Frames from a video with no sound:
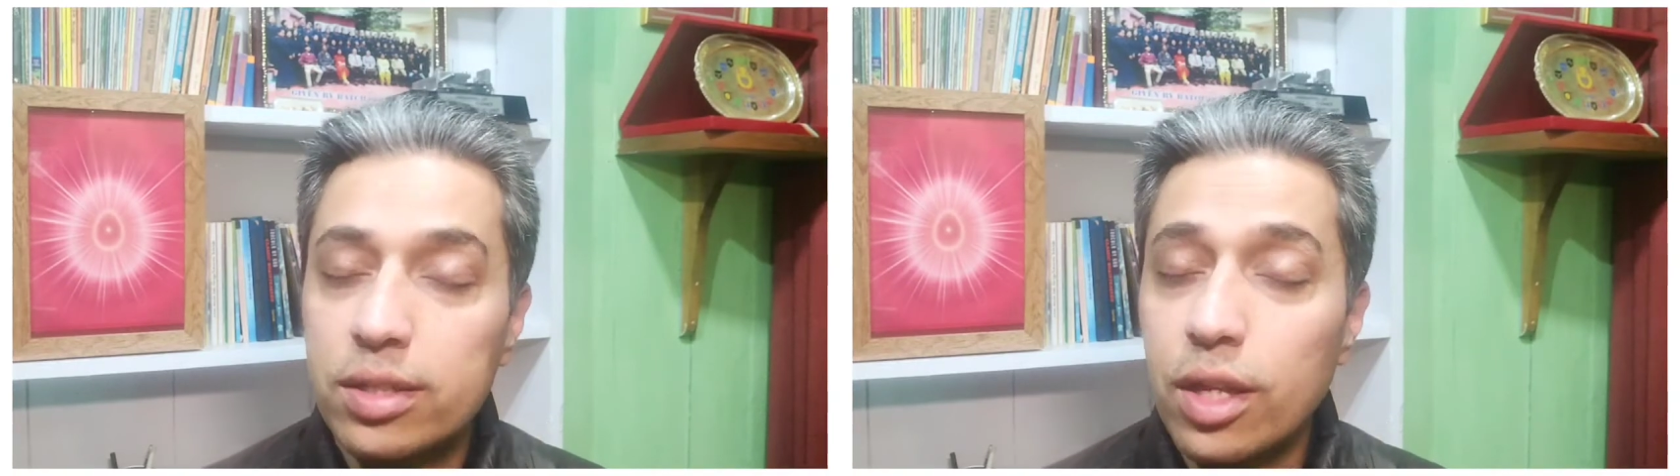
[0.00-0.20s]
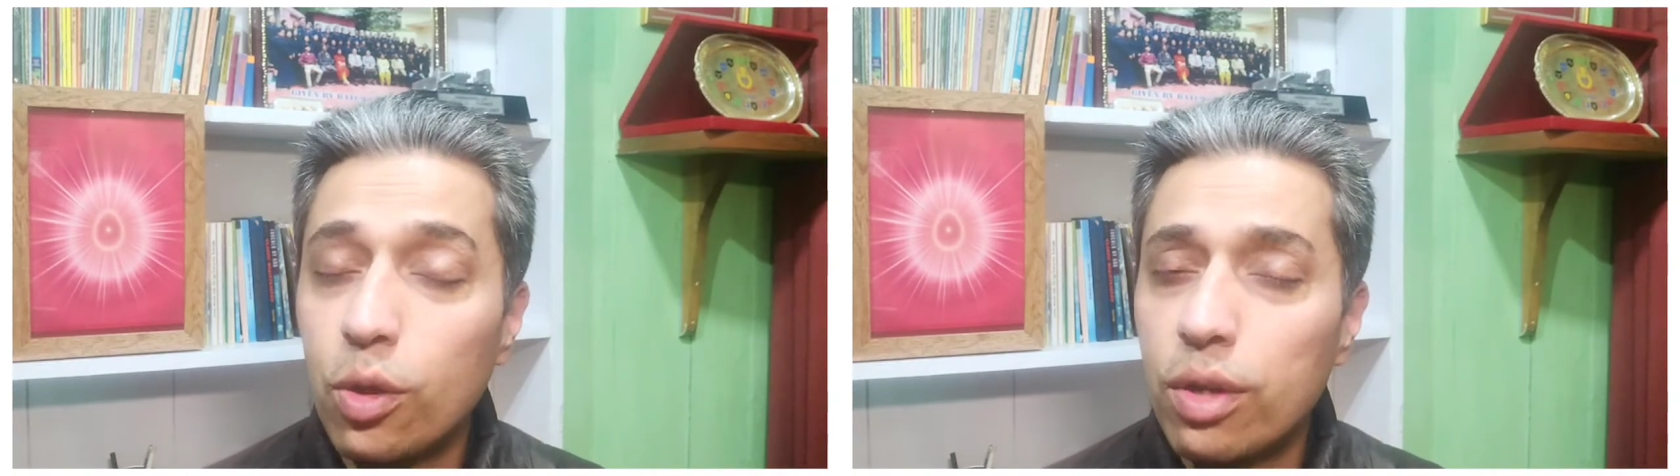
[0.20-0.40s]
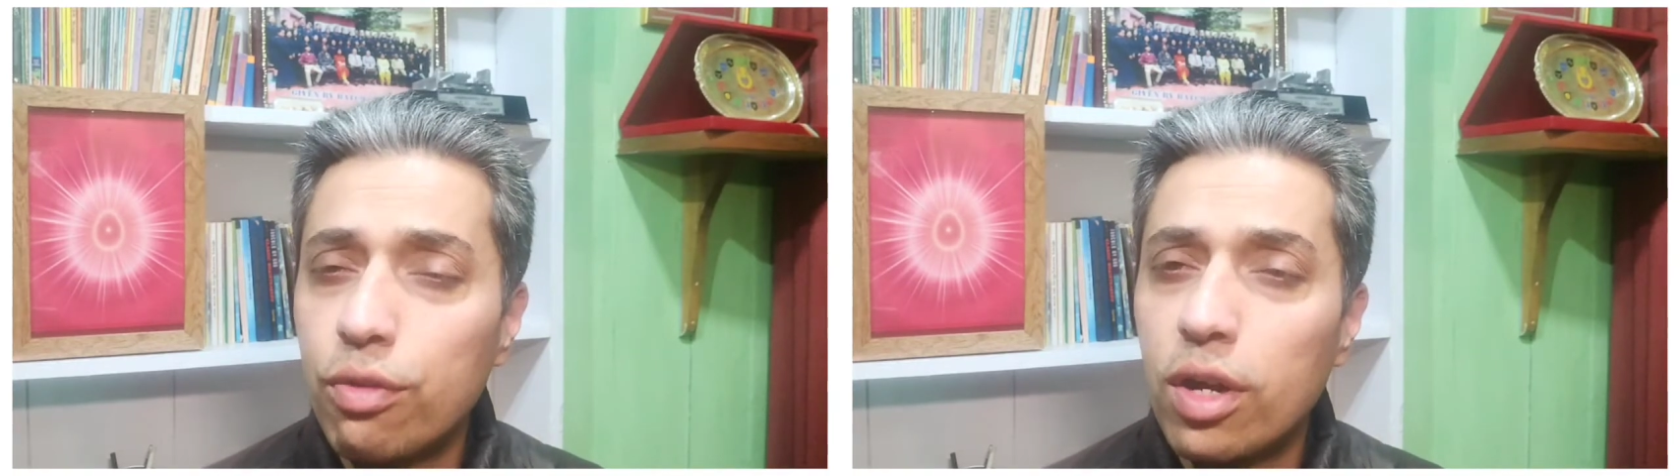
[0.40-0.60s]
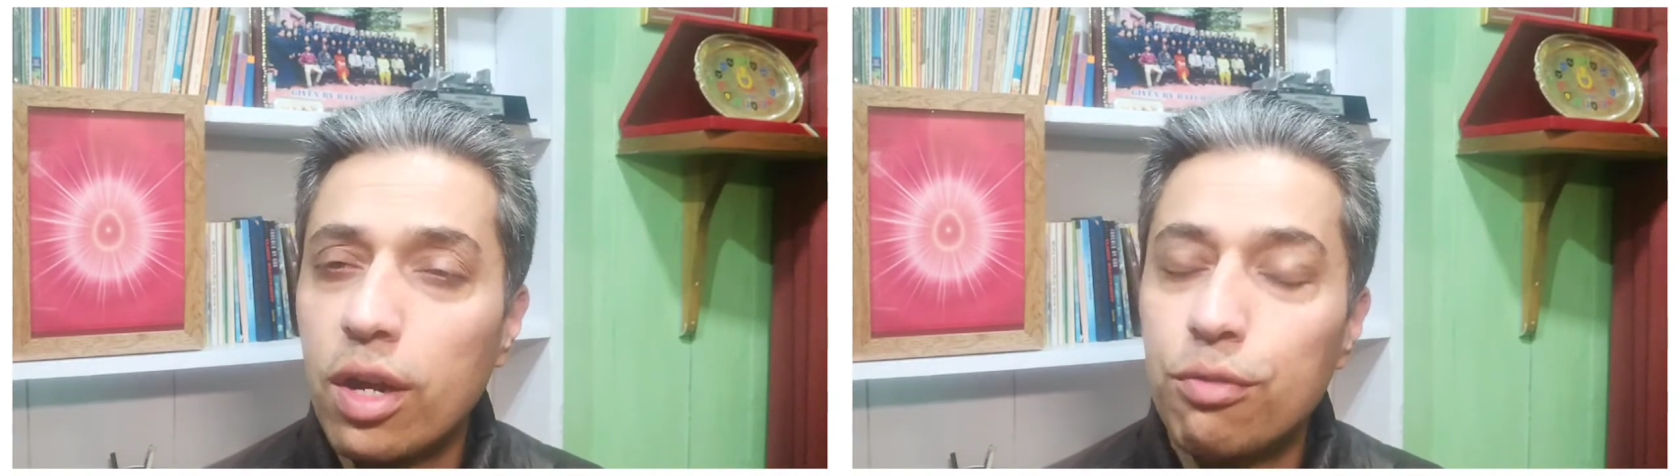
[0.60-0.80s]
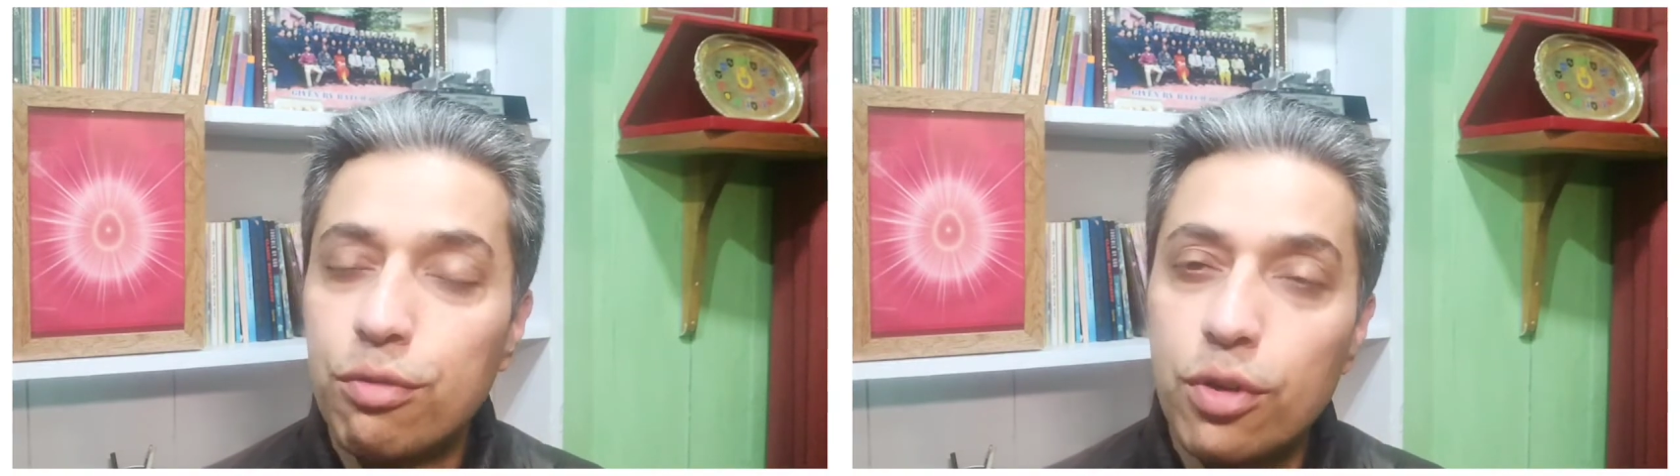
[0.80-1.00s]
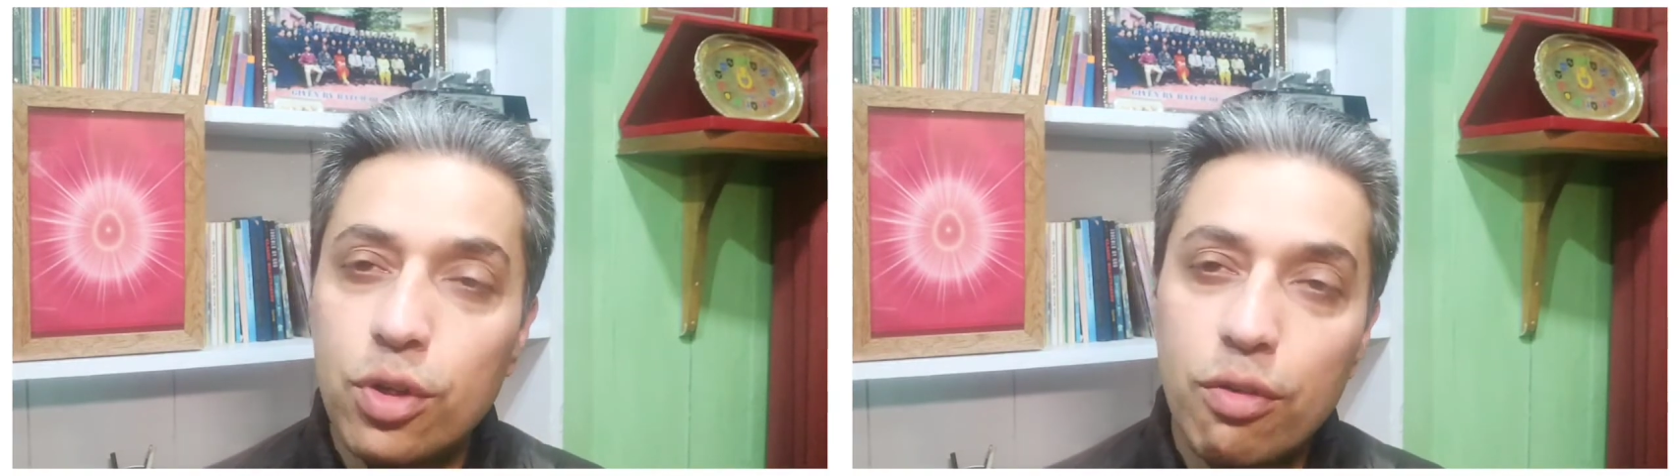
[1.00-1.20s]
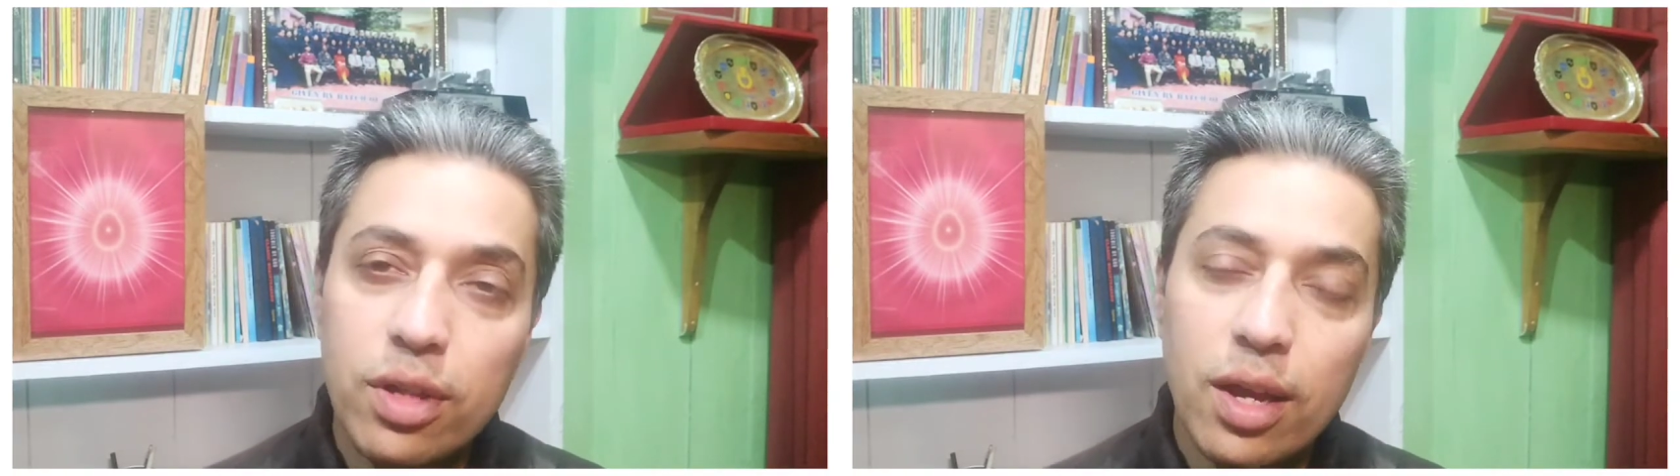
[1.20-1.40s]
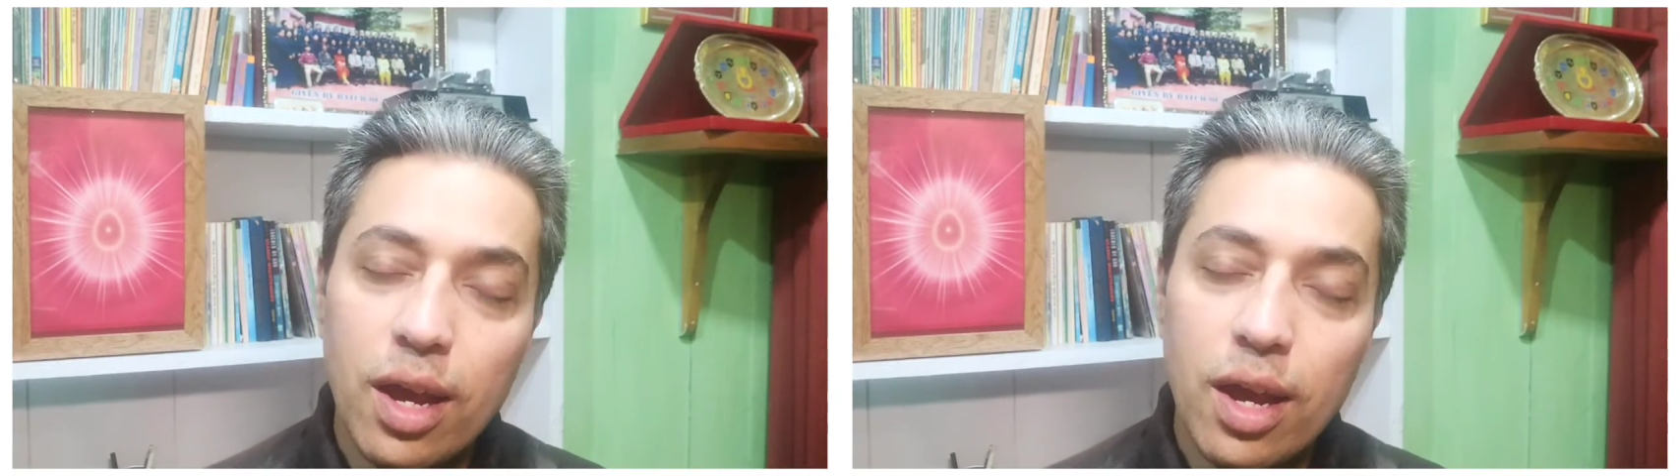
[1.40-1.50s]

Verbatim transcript: They're looking for comfort of their